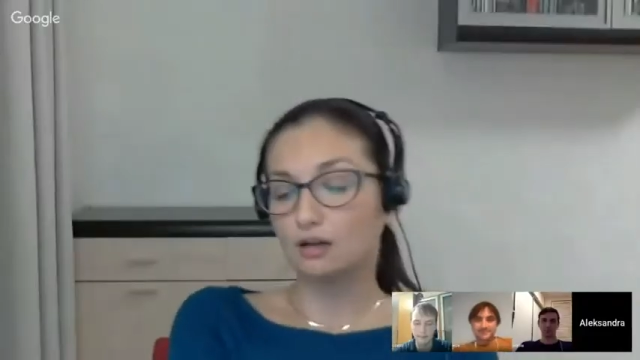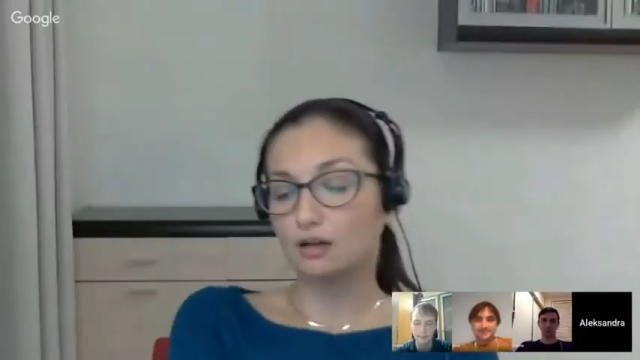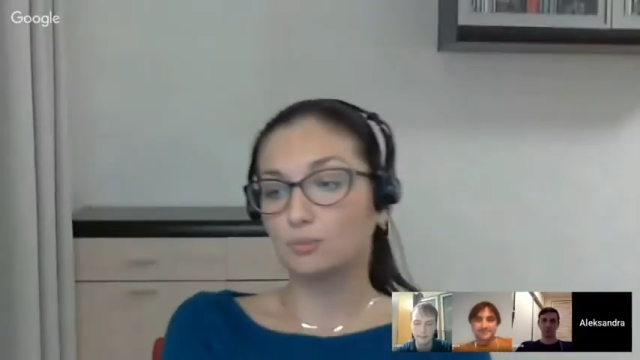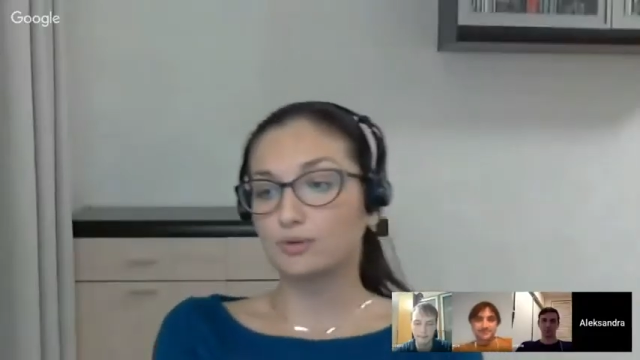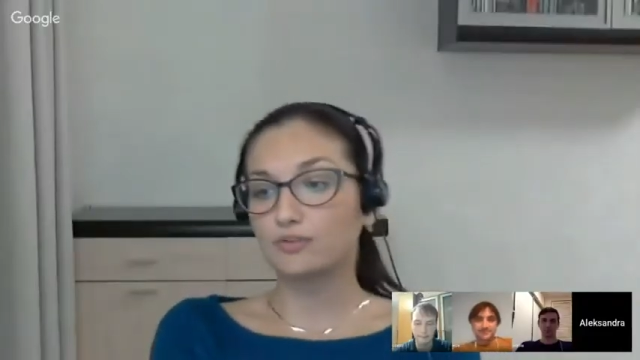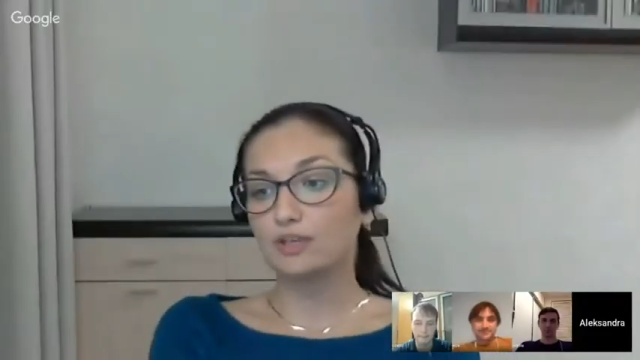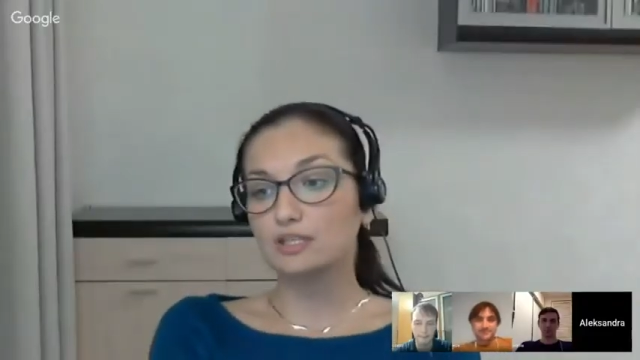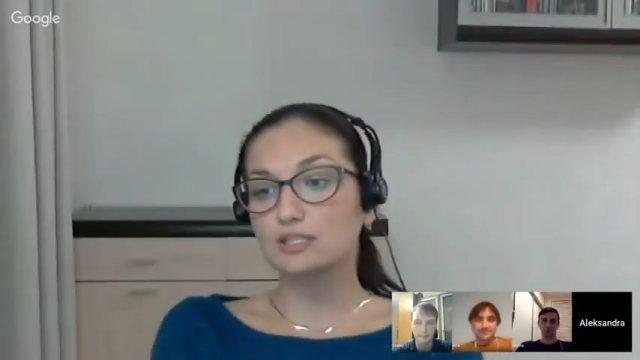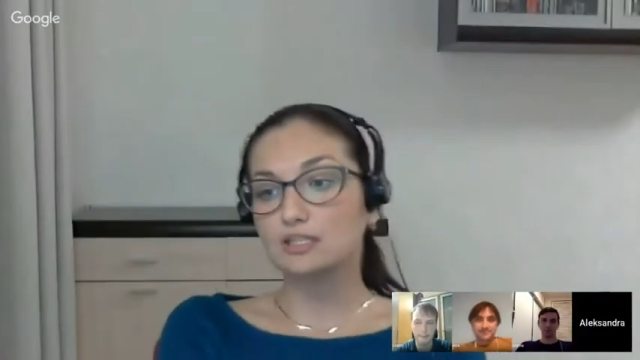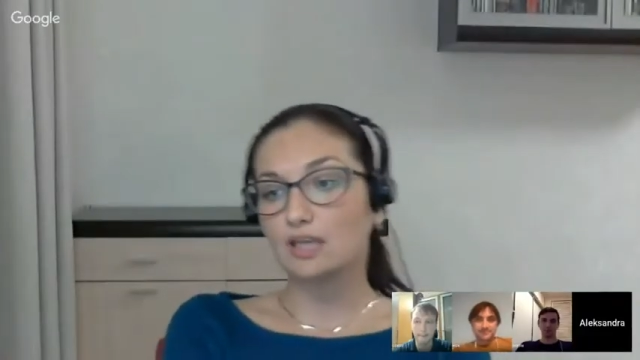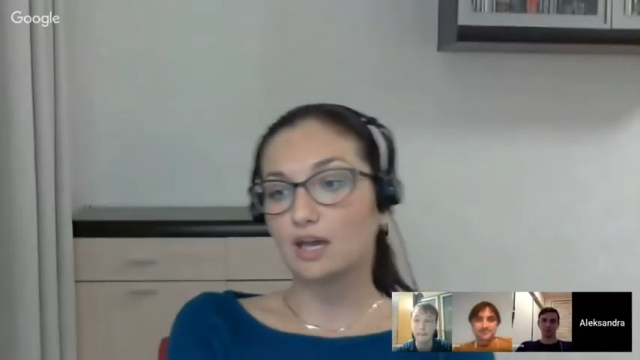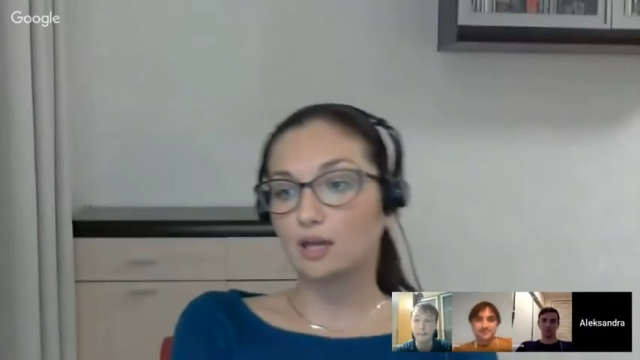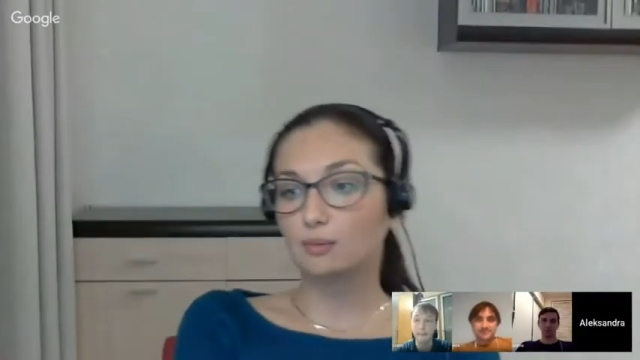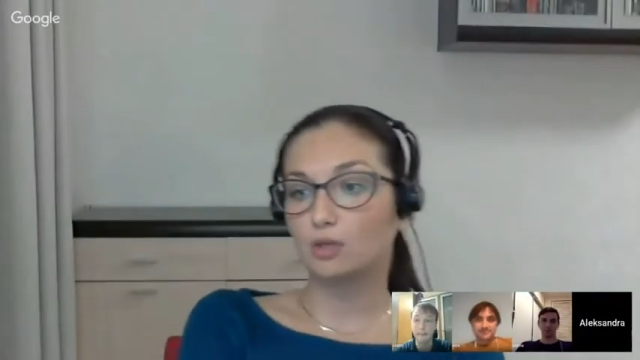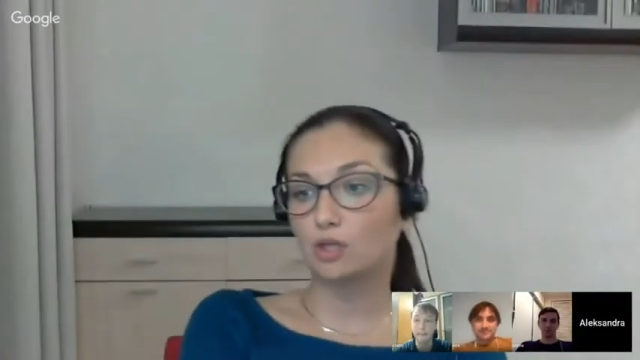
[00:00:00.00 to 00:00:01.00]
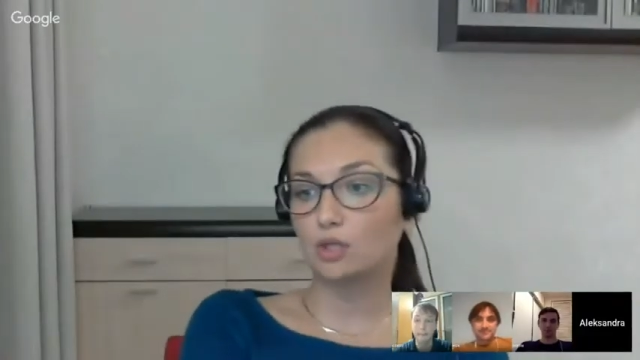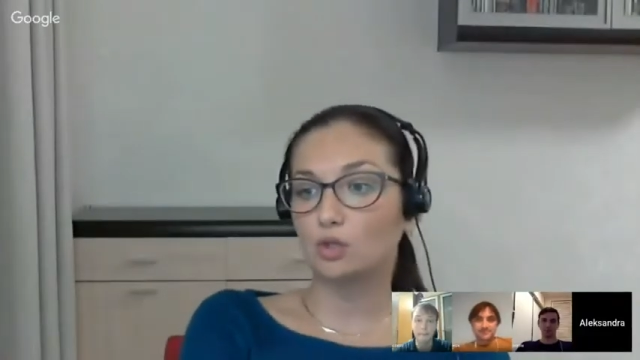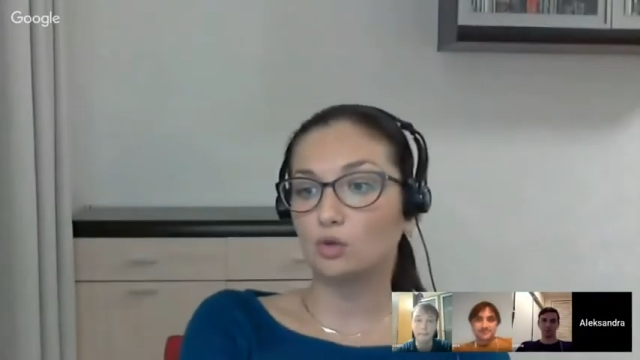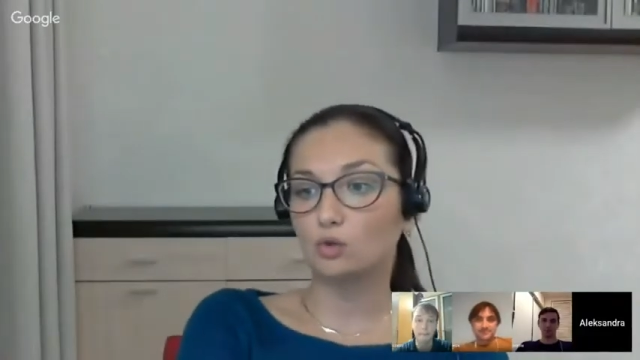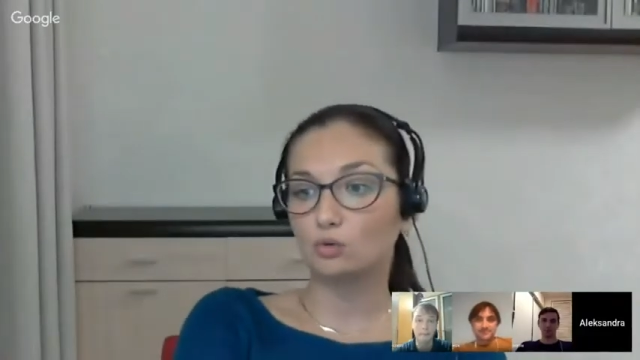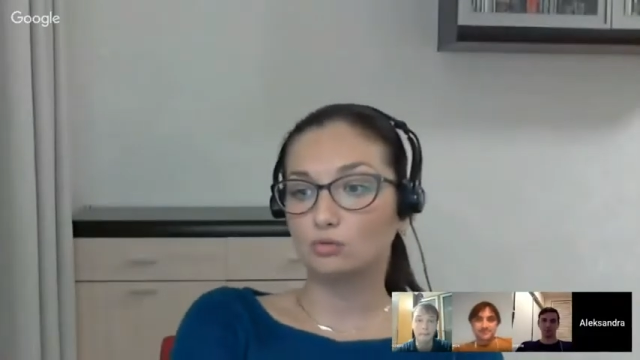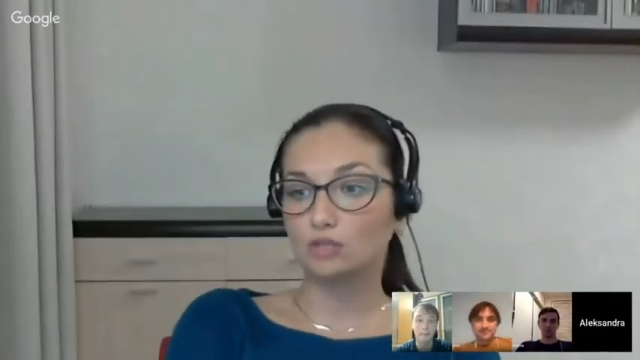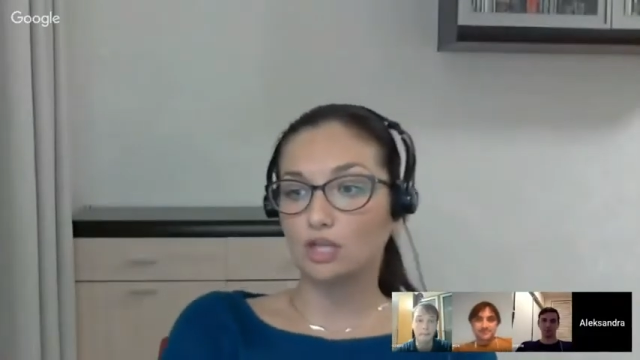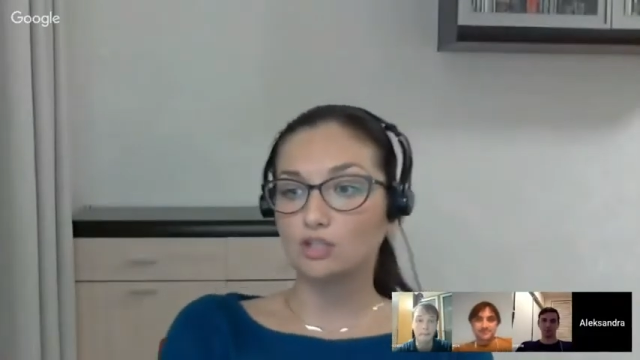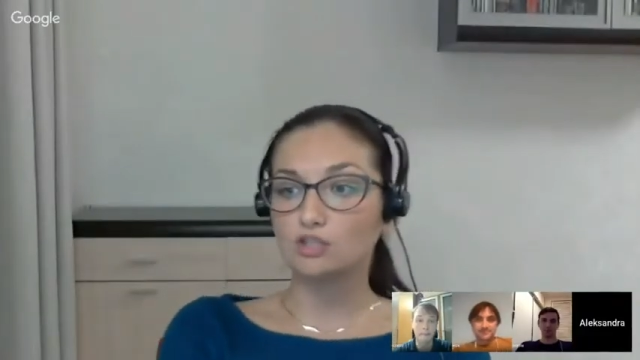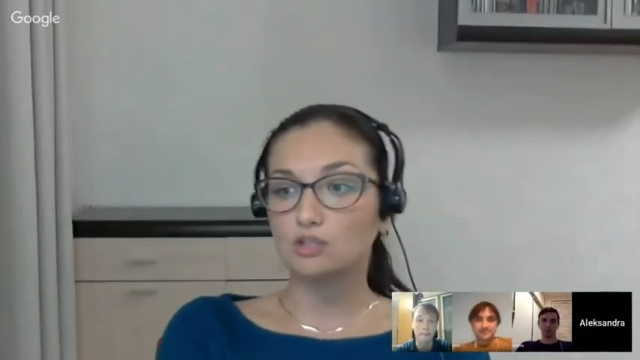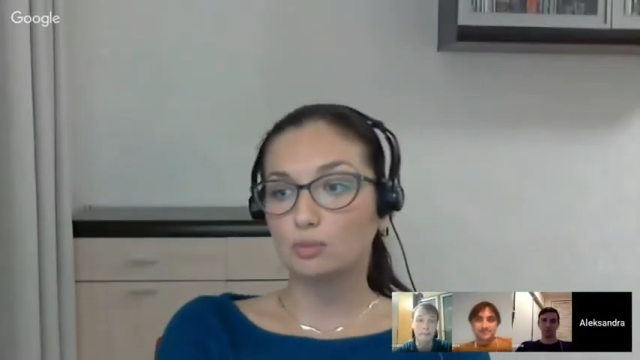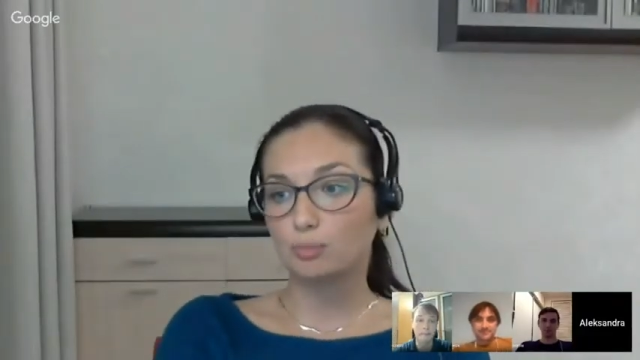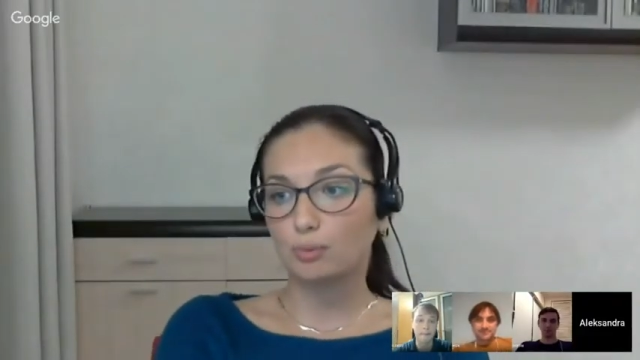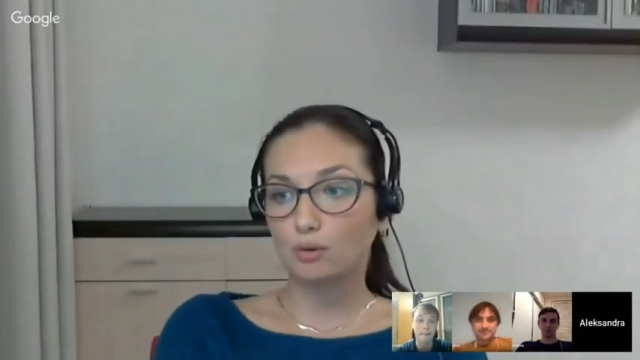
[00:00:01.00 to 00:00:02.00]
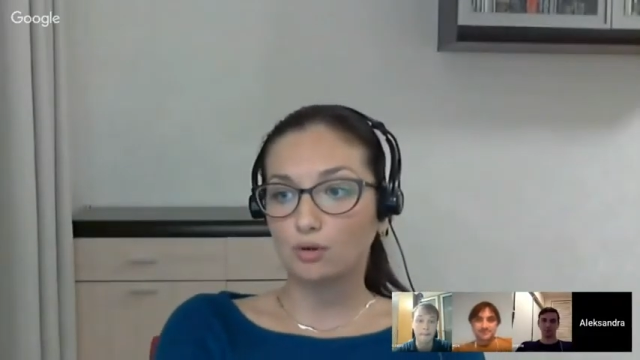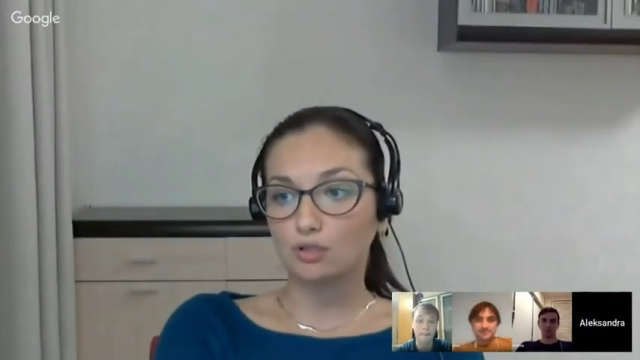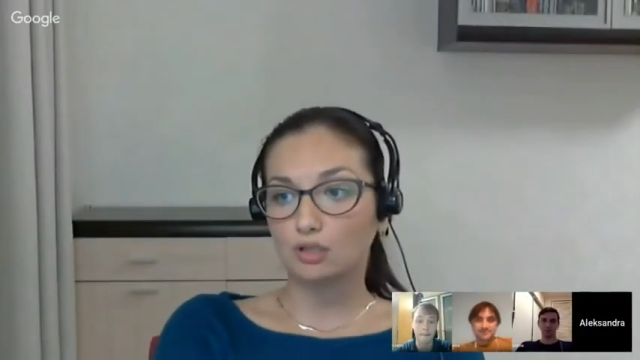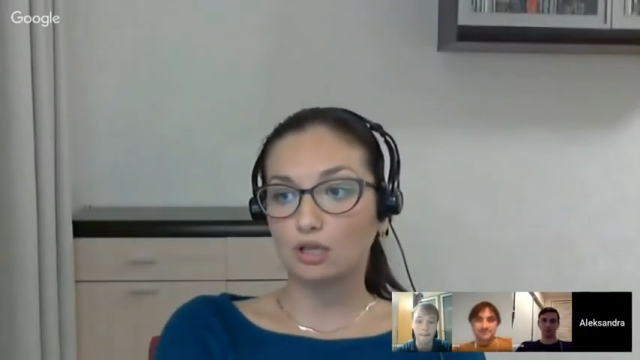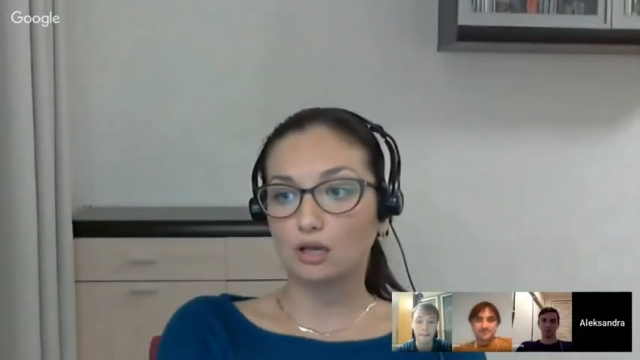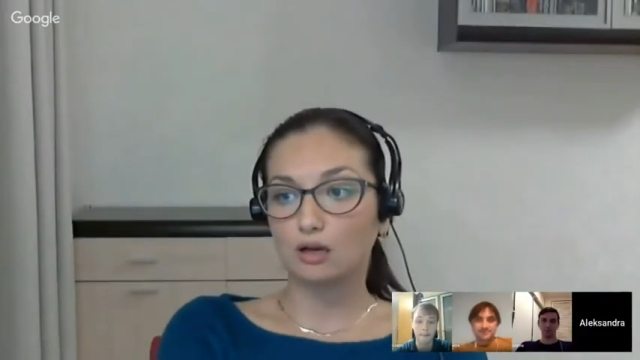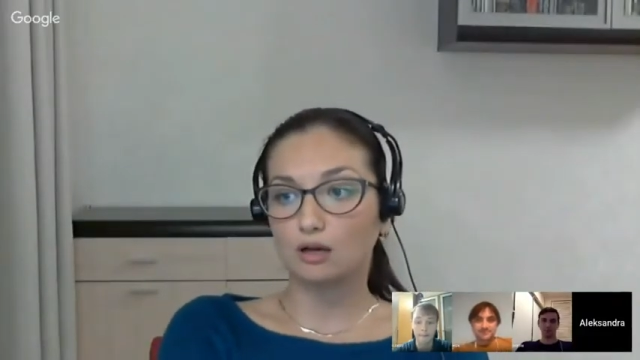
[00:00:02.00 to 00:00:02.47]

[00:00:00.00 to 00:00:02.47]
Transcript: previous time you touched upon